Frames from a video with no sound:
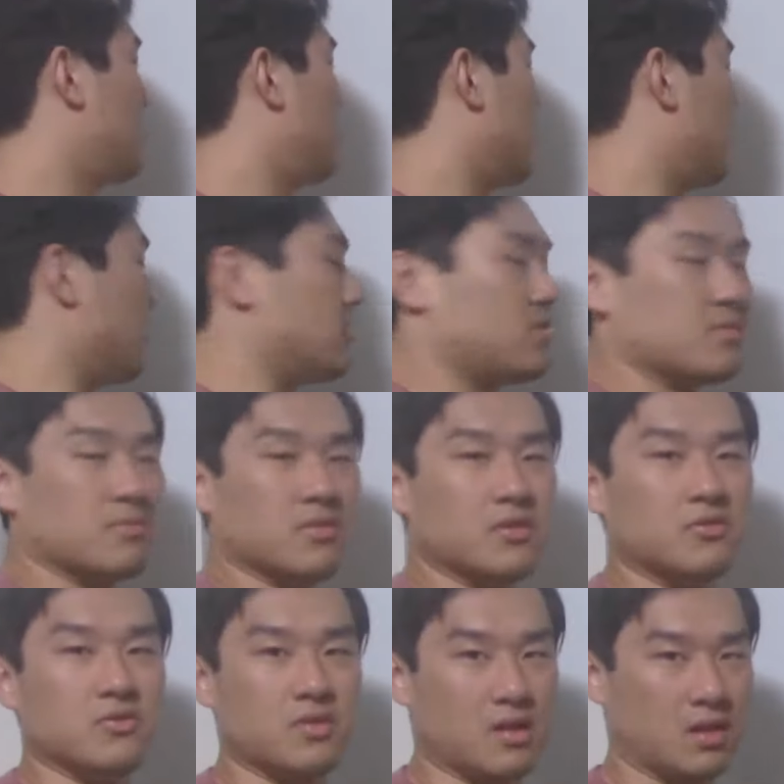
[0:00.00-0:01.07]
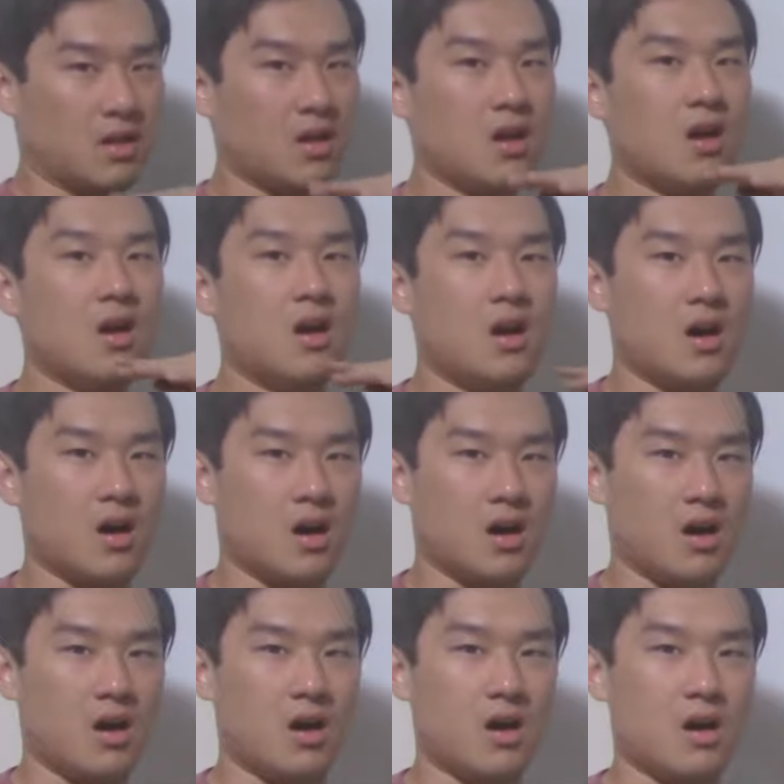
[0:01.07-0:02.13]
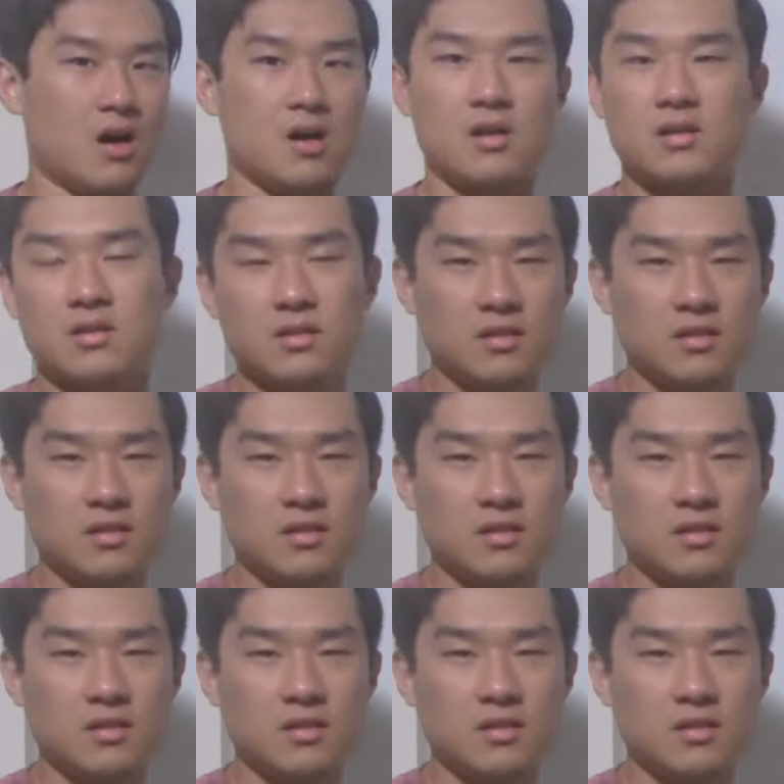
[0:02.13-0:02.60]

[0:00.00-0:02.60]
but you simply just like right,